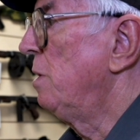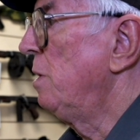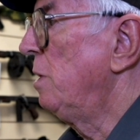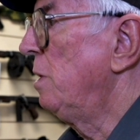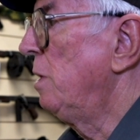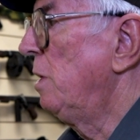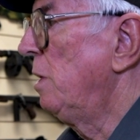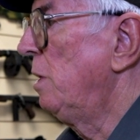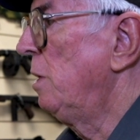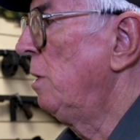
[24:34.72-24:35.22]

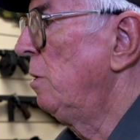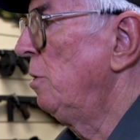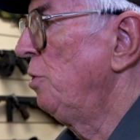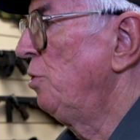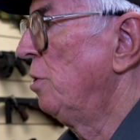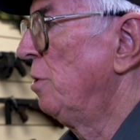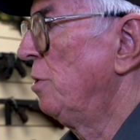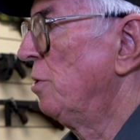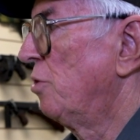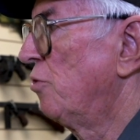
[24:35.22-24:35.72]

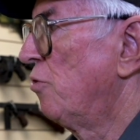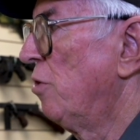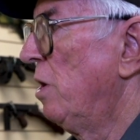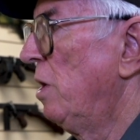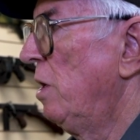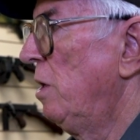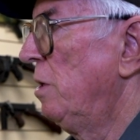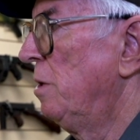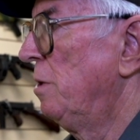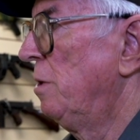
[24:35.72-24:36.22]
English and
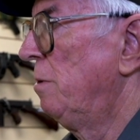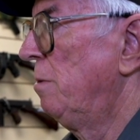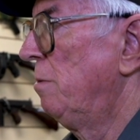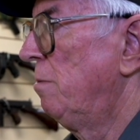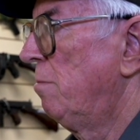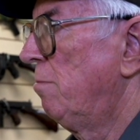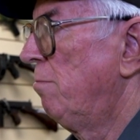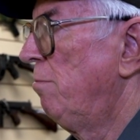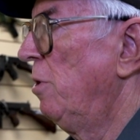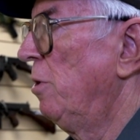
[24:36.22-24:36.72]
Australian
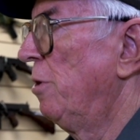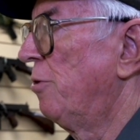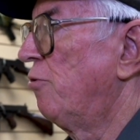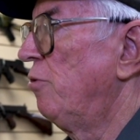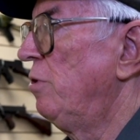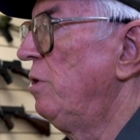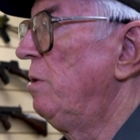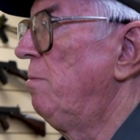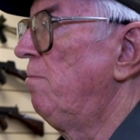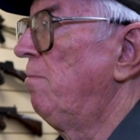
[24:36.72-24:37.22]

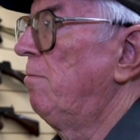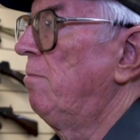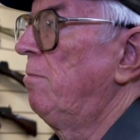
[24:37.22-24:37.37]
militaries